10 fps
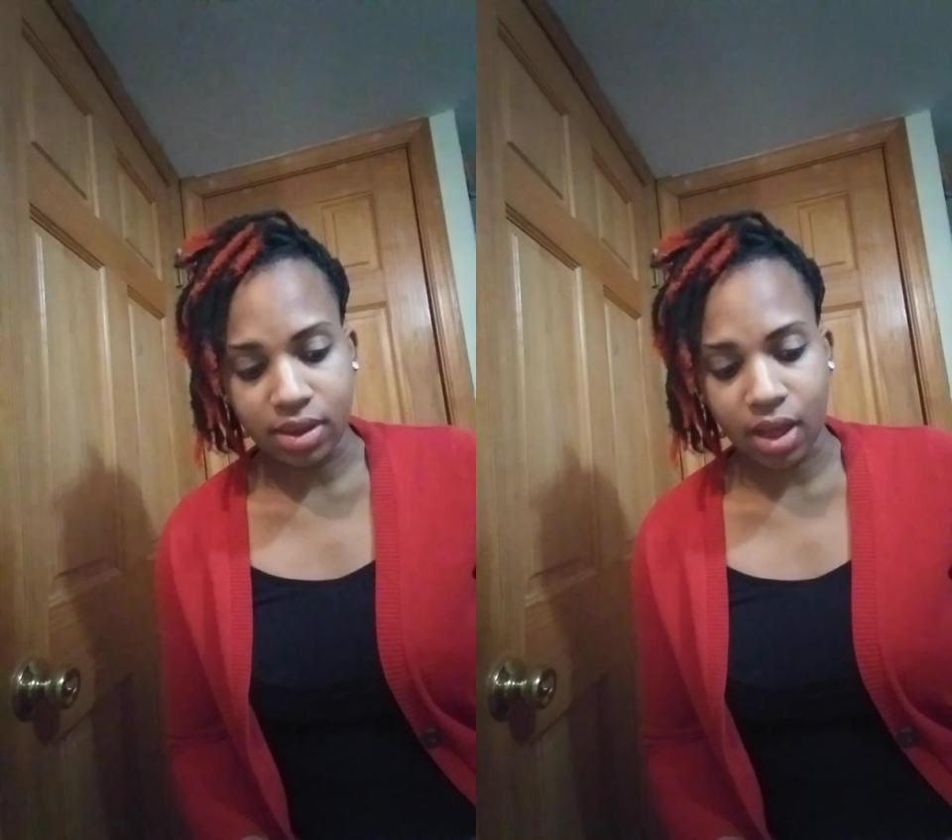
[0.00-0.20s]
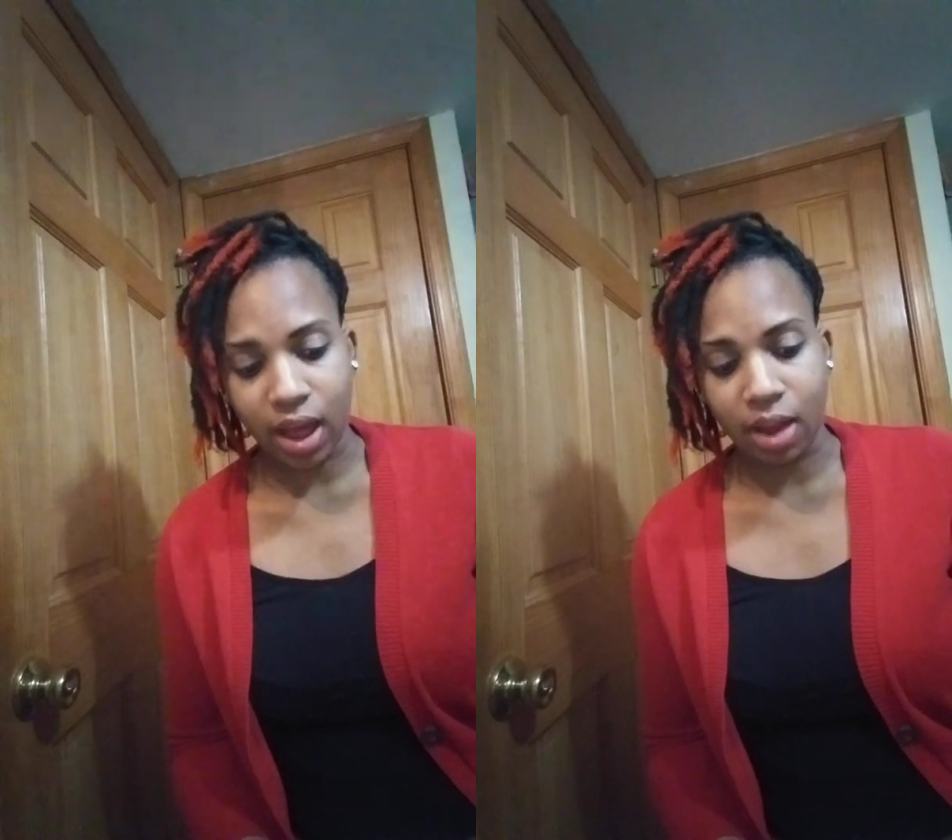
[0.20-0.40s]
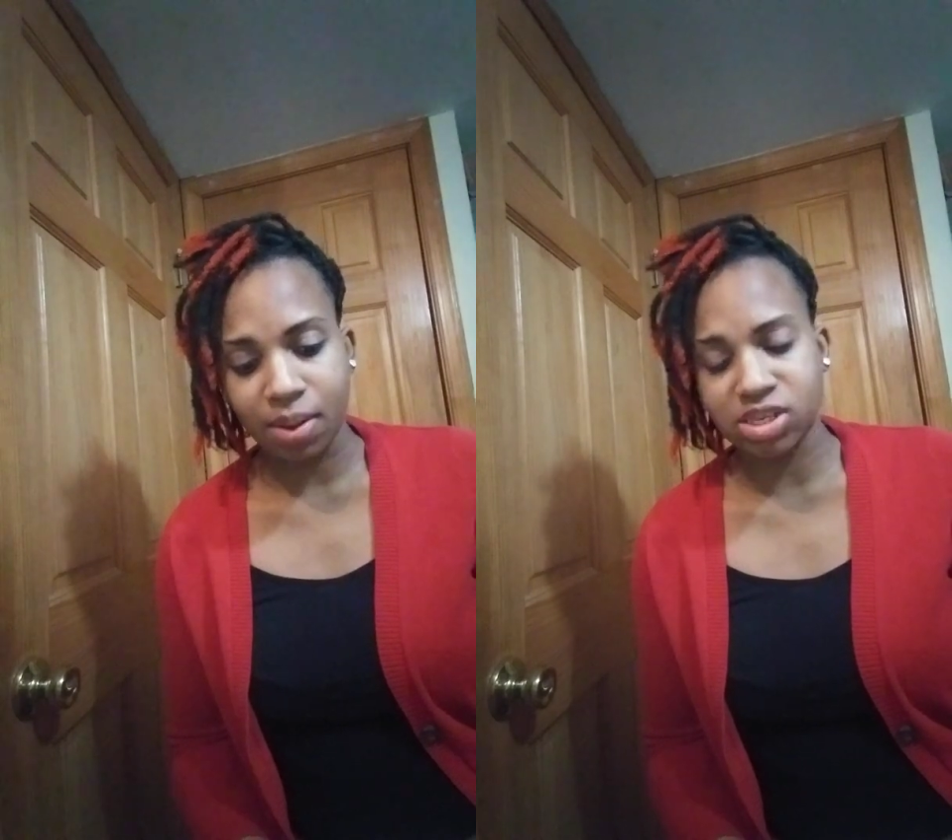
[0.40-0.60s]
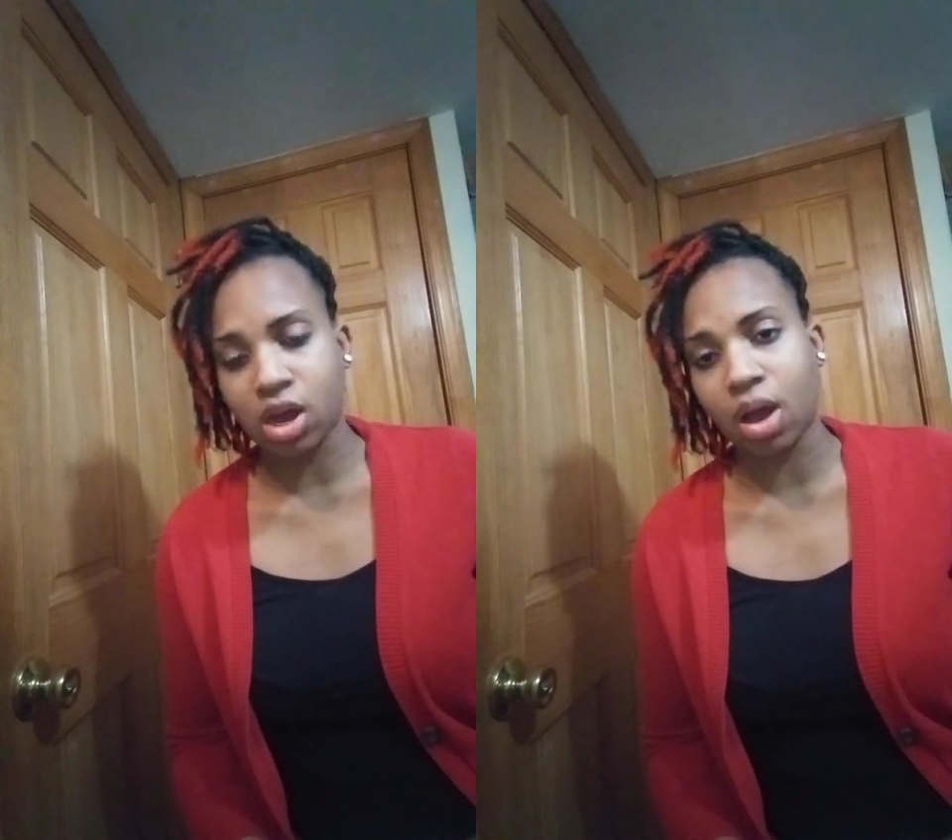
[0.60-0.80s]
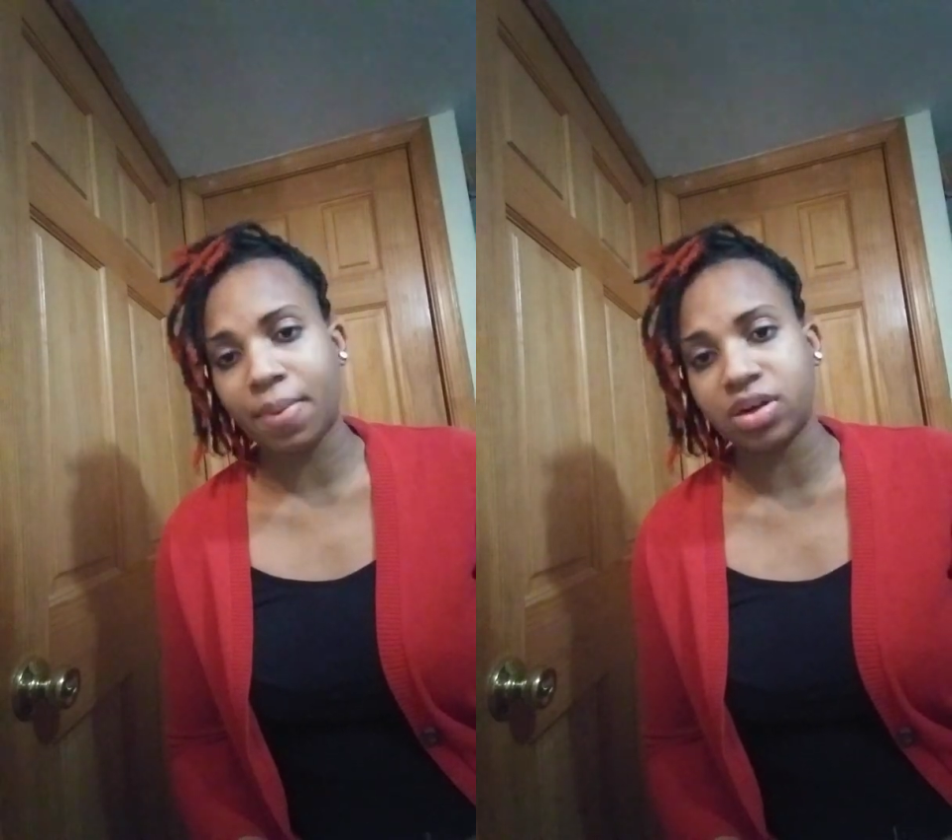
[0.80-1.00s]
I
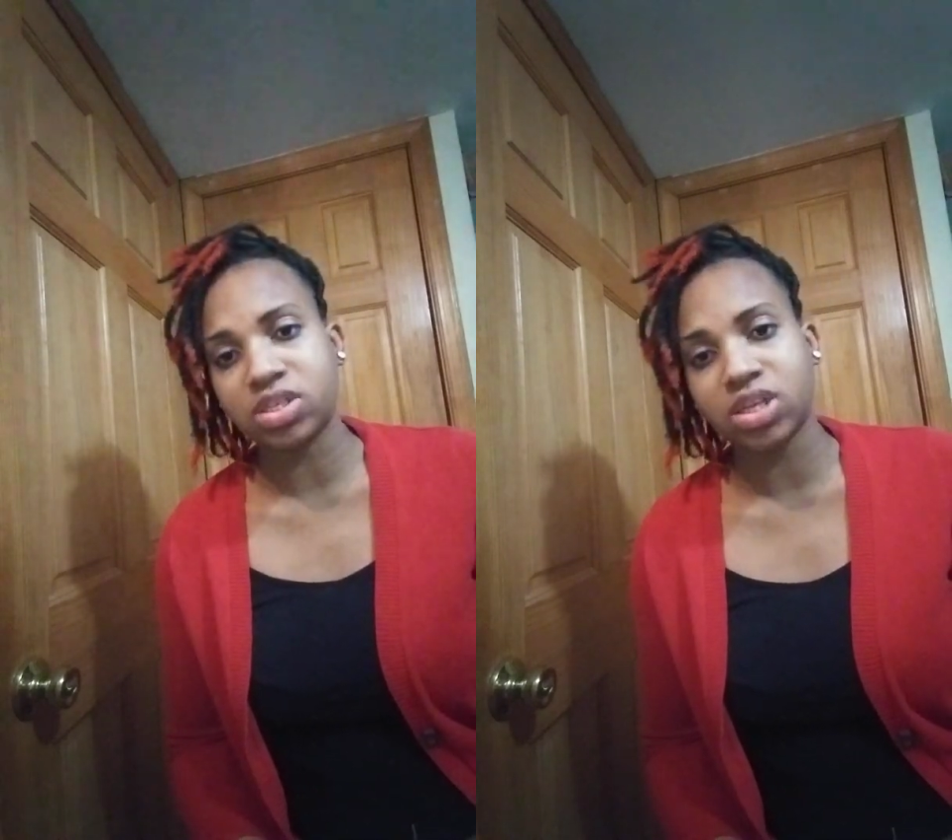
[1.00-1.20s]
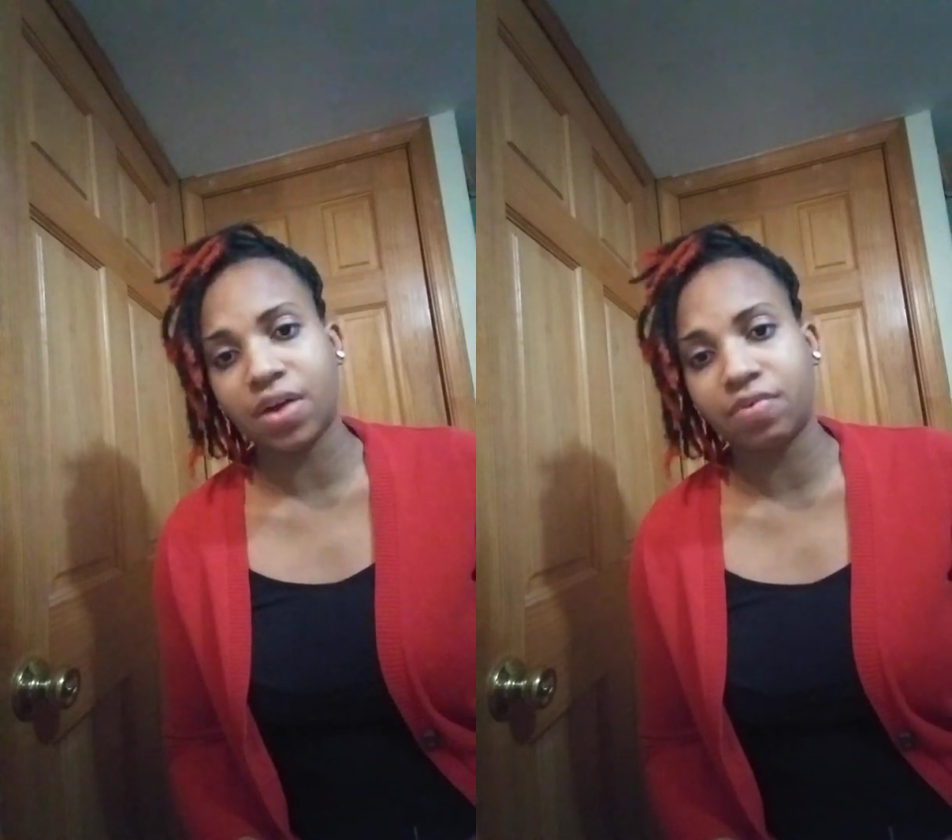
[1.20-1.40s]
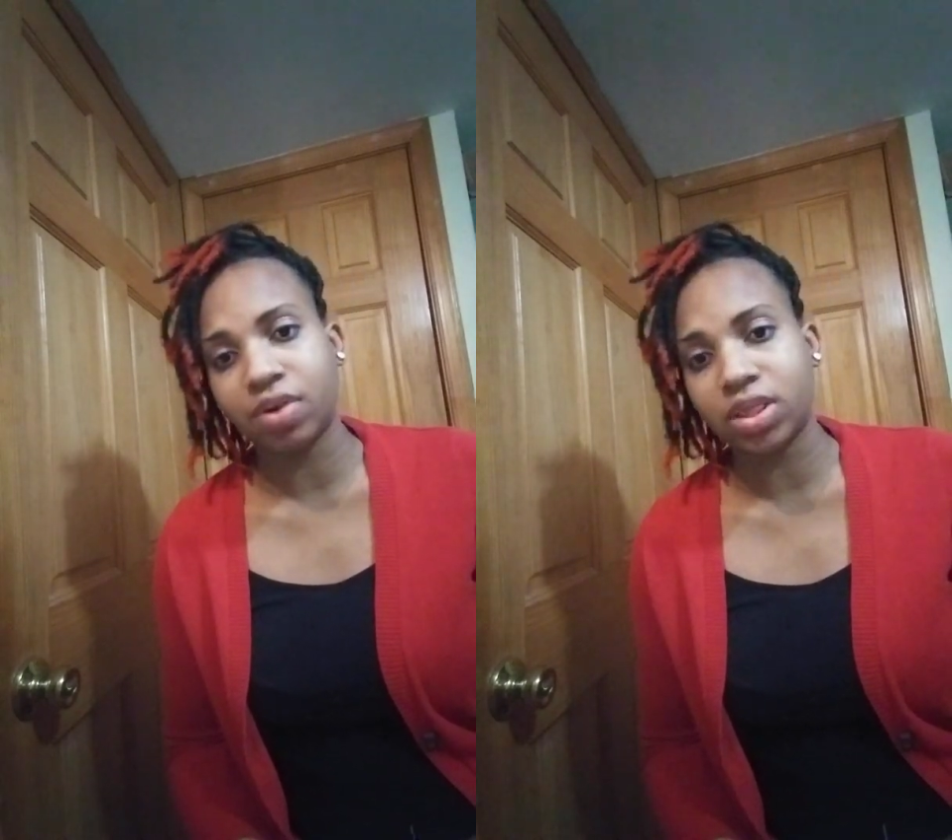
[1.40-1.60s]
talk about discovering